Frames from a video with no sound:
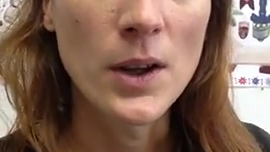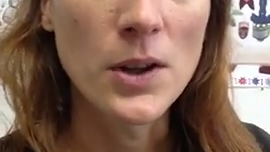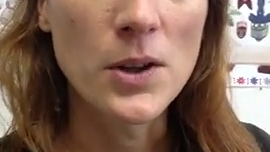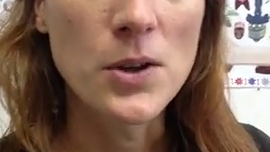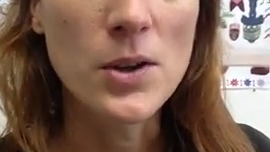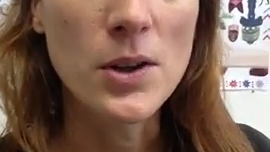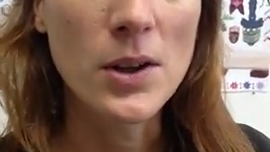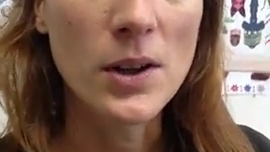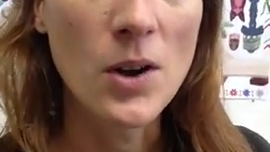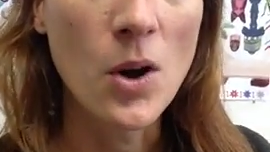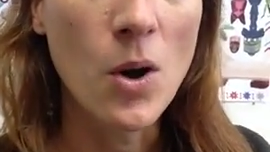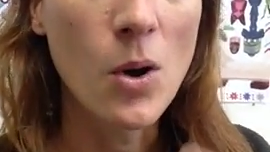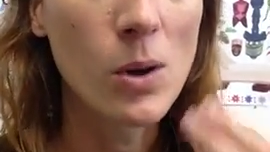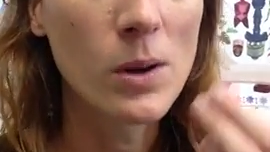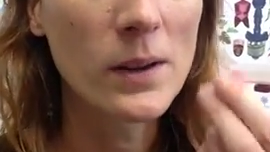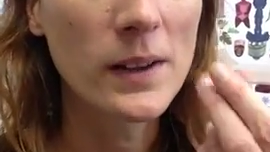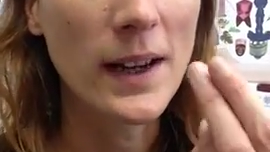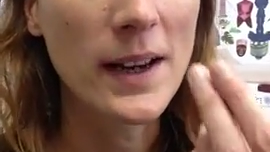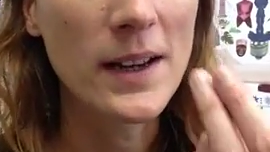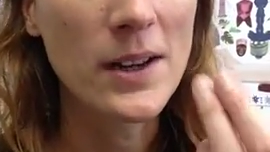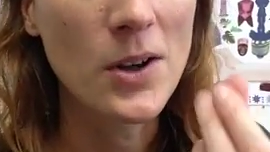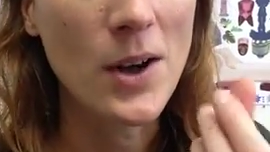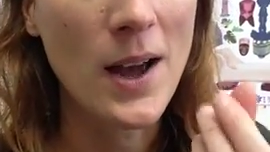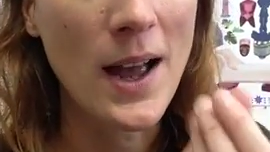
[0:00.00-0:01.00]
You can hold
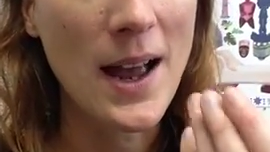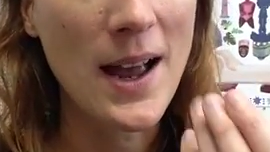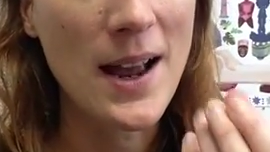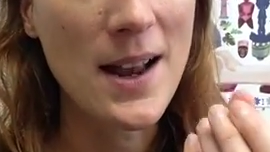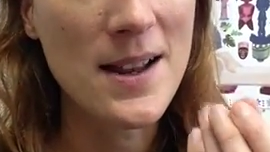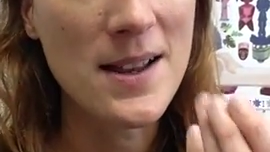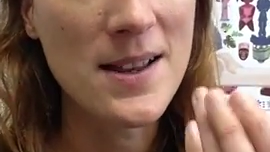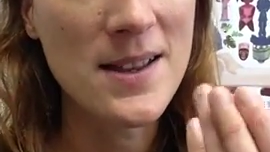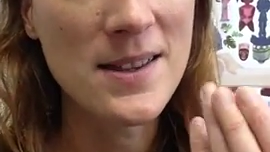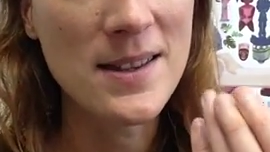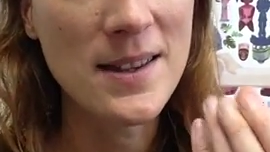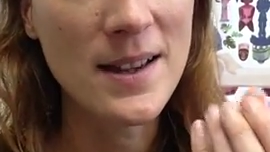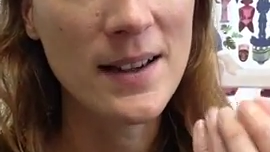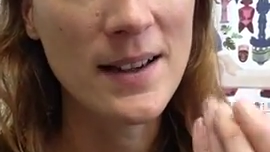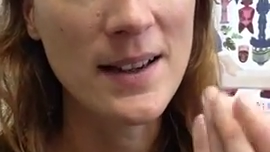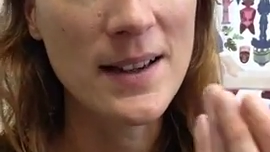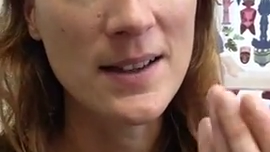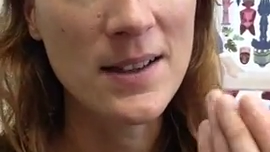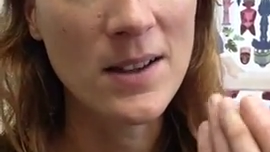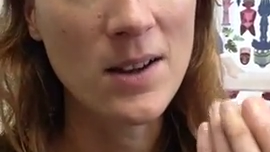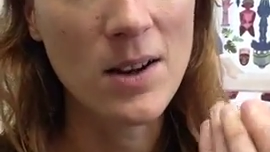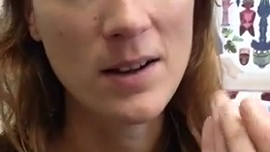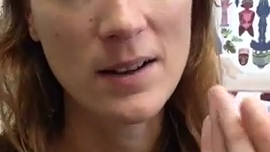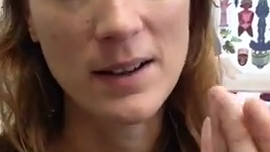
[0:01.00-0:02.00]
it in your hands, and
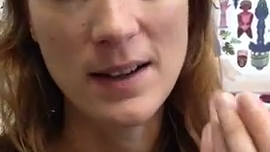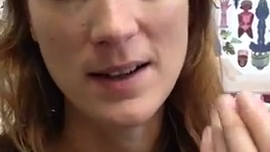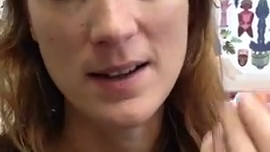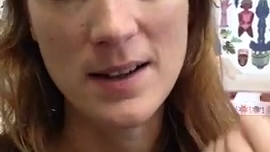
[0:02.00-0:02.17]
it's got